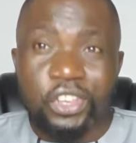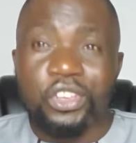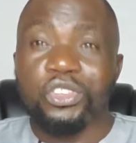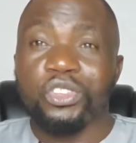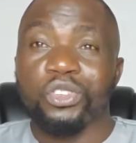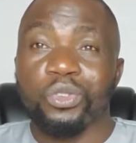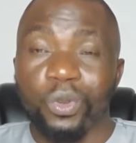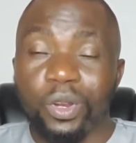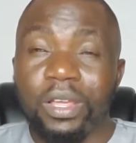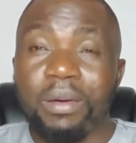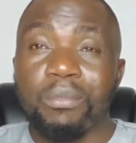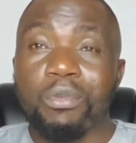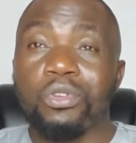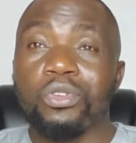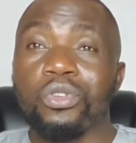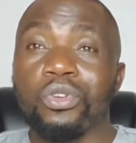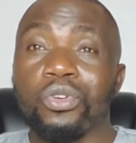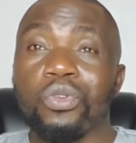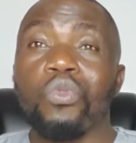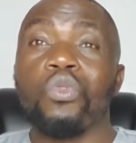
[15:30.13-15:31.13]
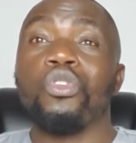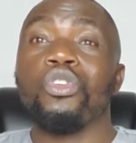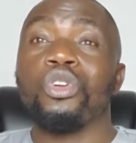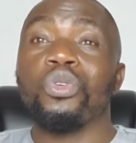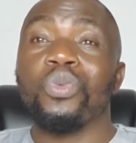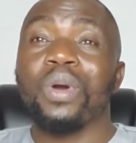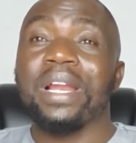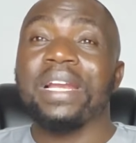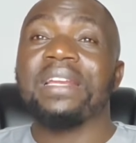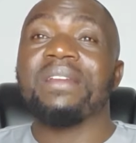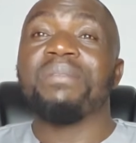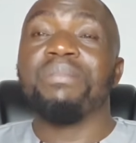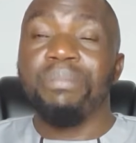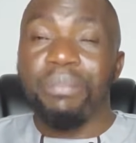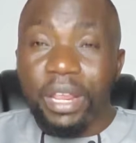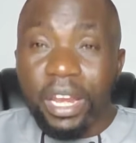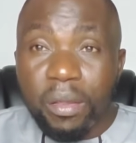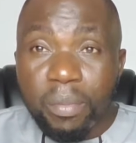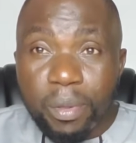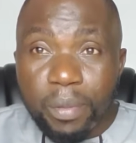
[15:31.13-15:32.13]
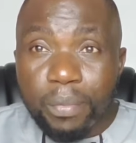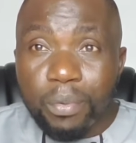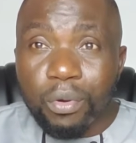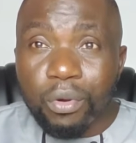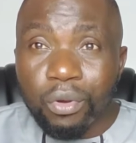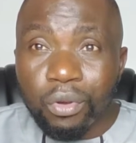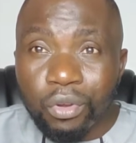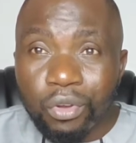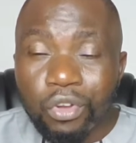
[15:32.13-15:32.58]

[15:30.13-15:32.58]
So William Ruto would not want many people